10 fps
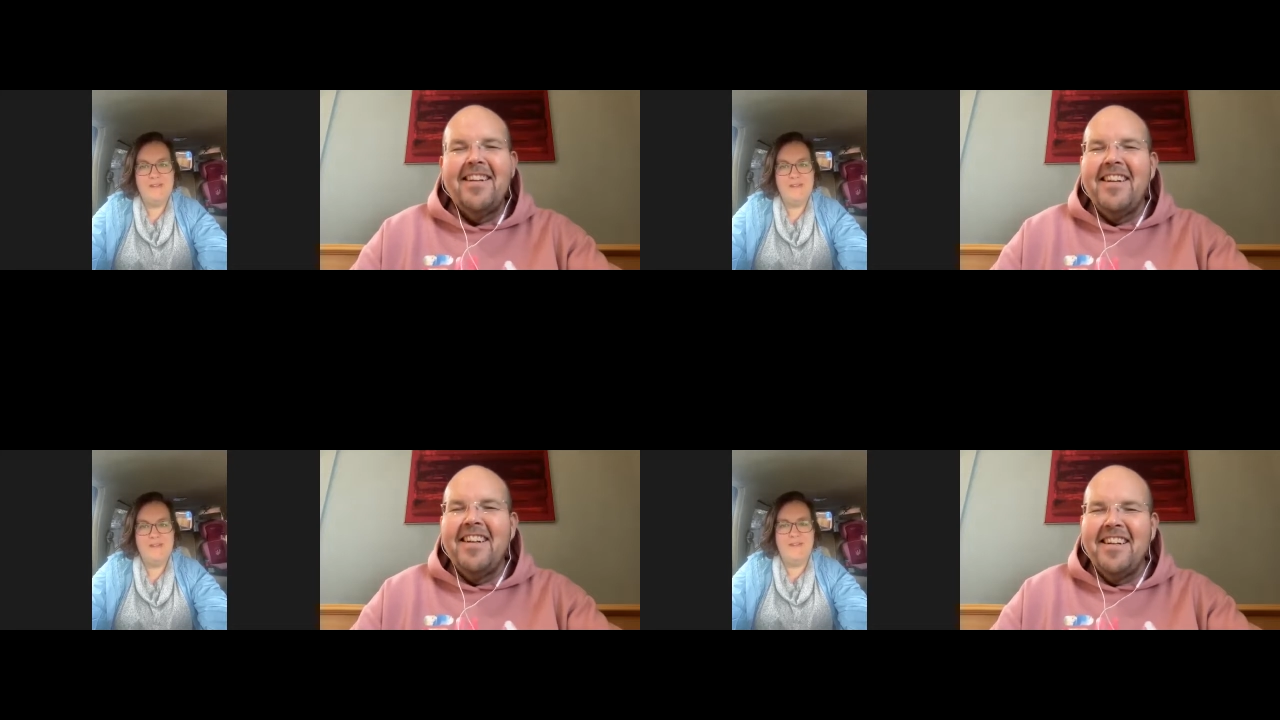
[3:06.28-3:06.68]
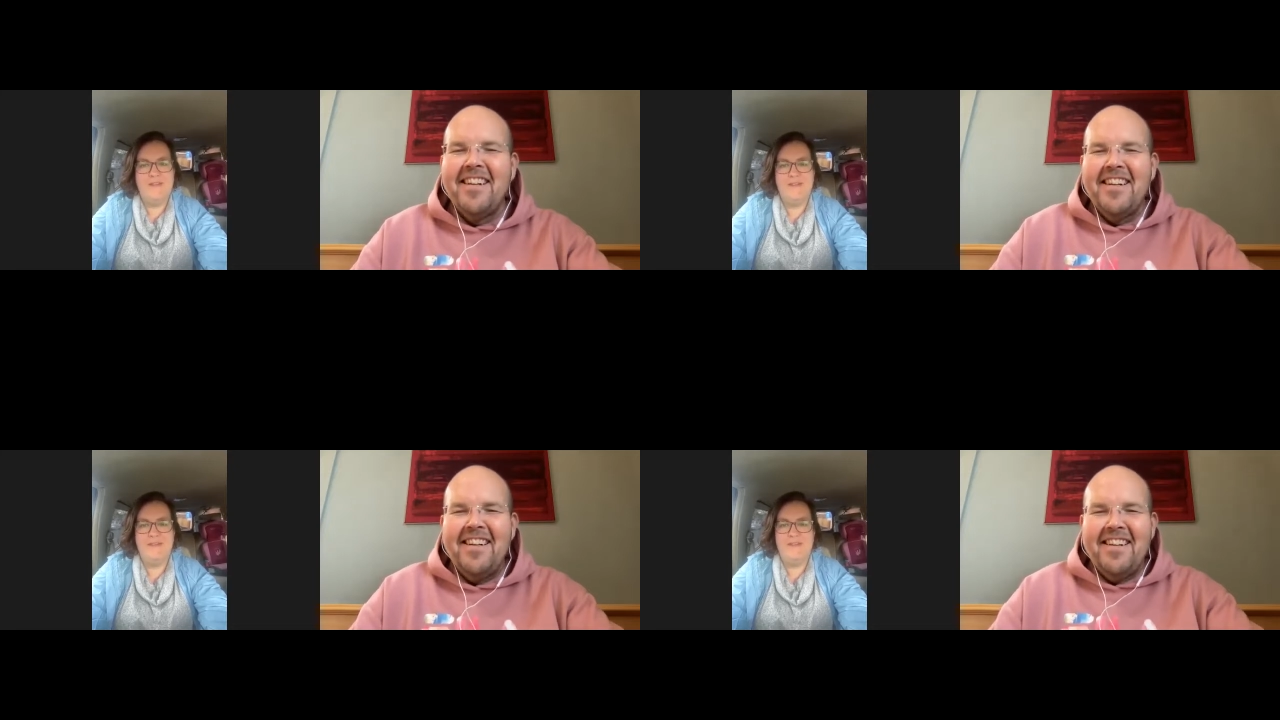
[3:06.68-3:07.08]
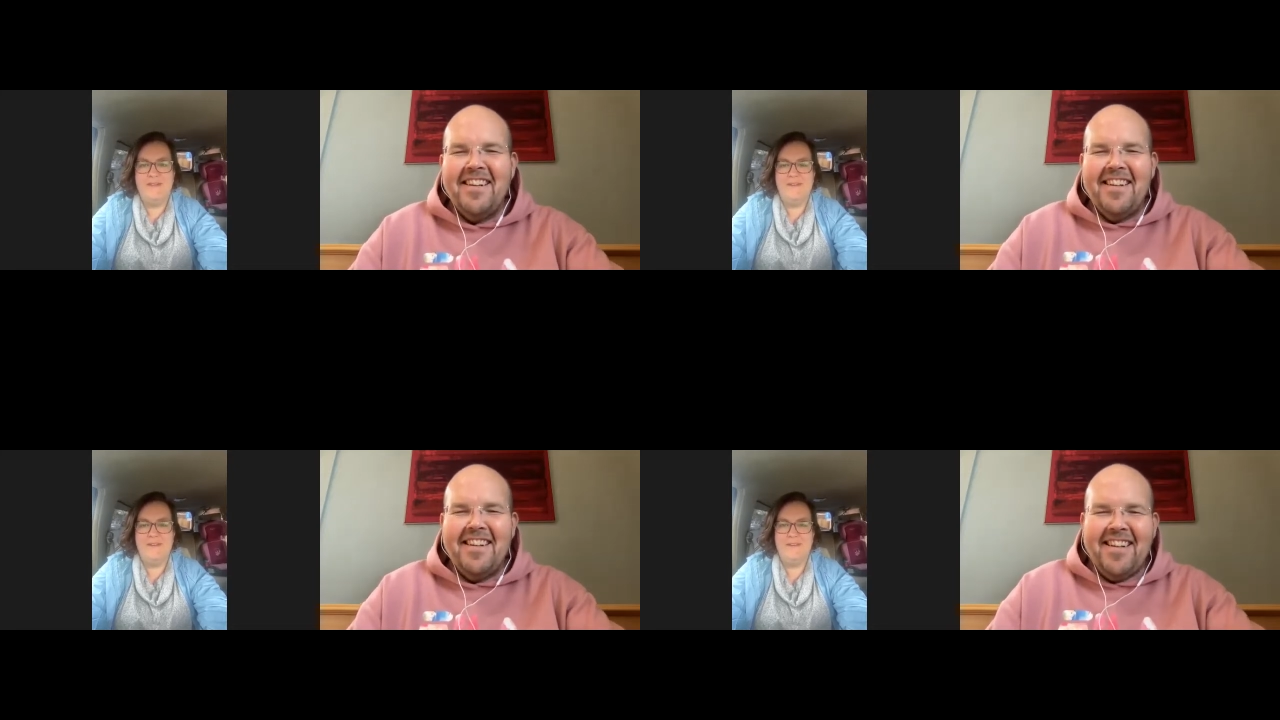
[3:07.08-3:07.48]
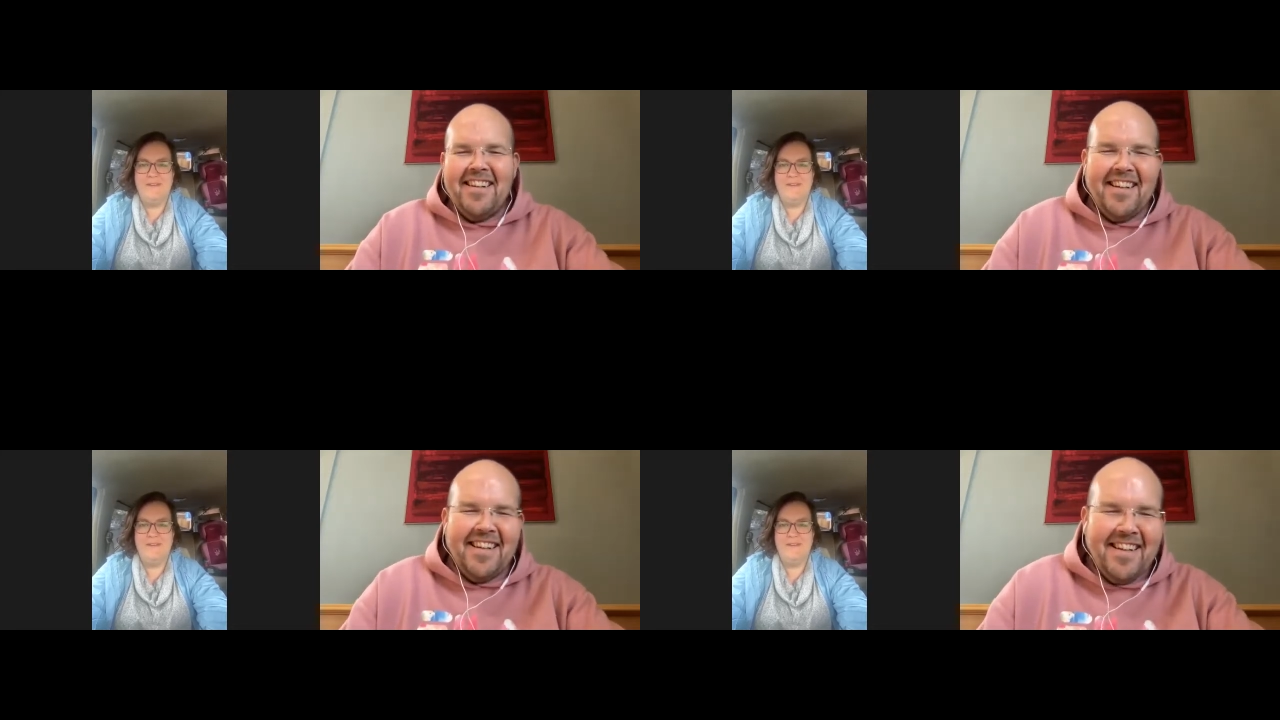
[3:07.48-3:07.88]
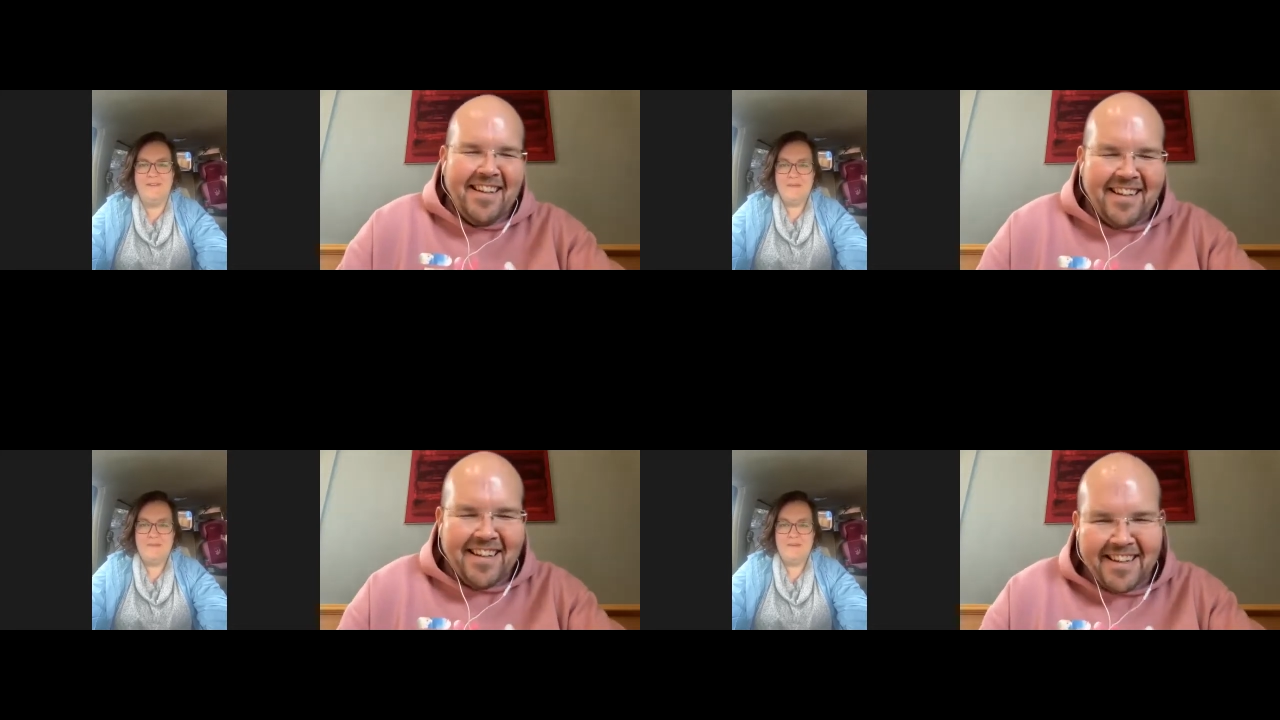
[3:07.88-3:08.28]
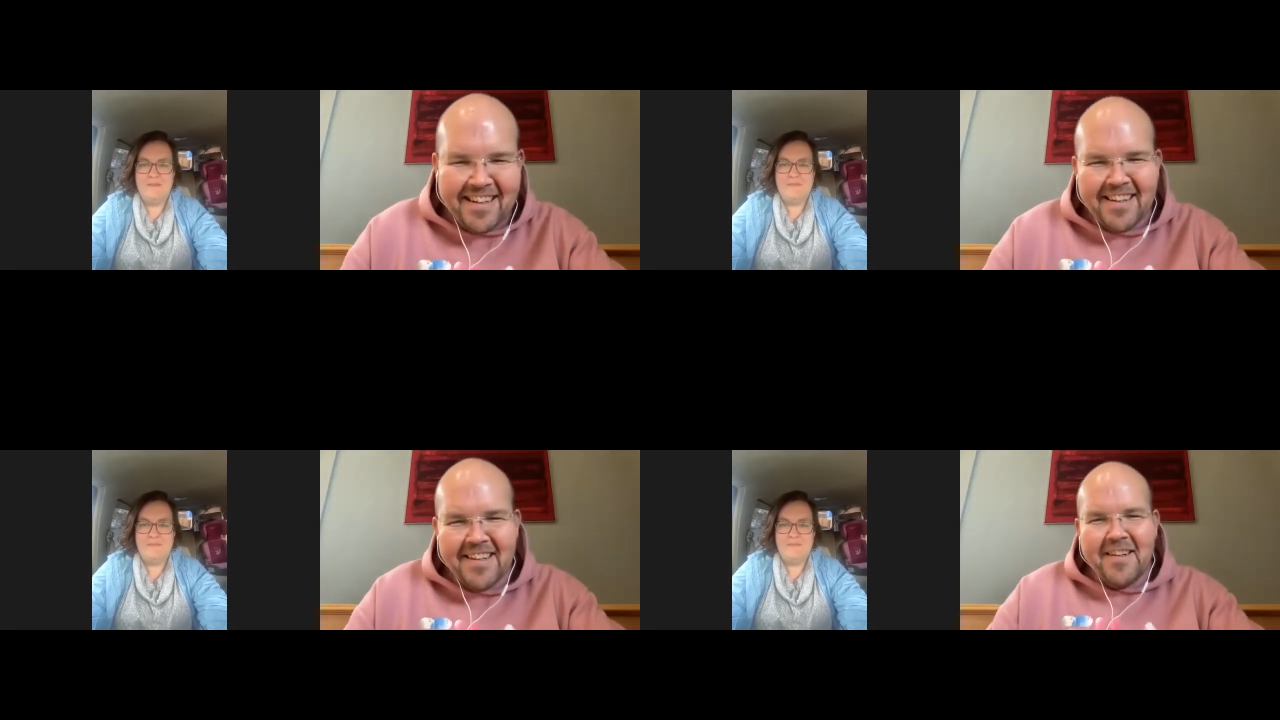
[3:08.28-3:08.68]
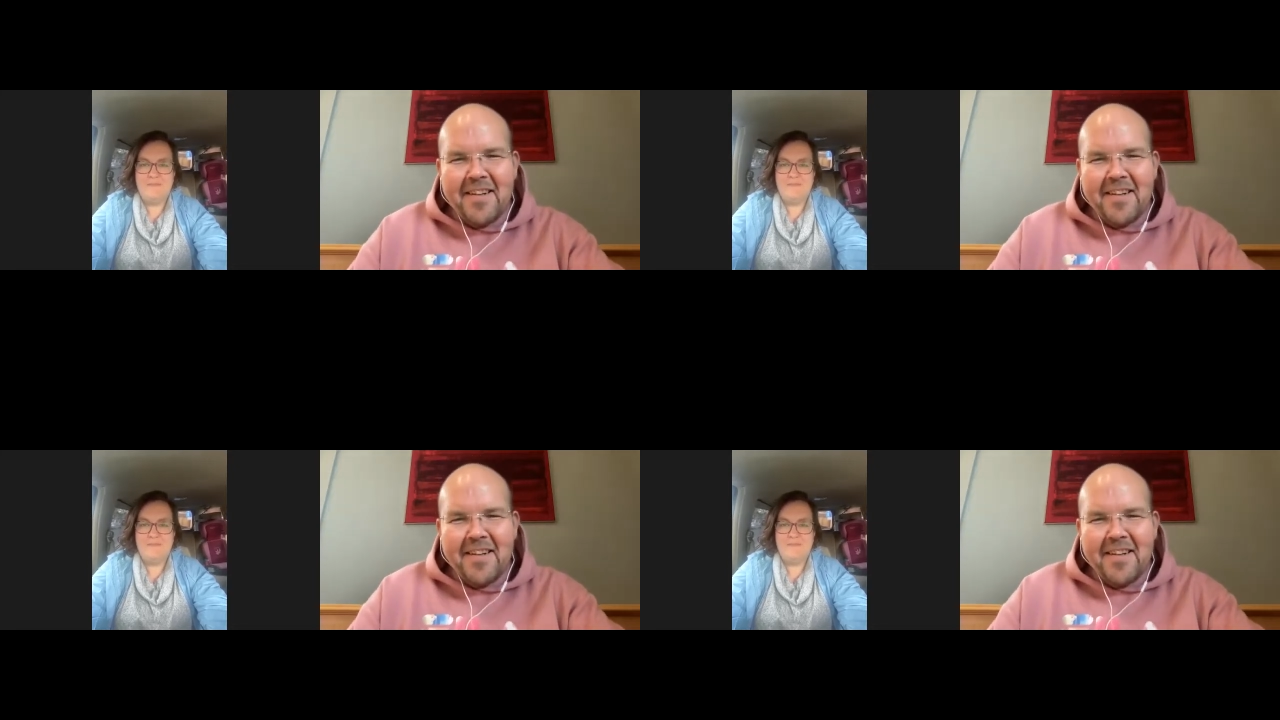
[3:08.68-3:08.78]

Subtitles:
Nobody speaks.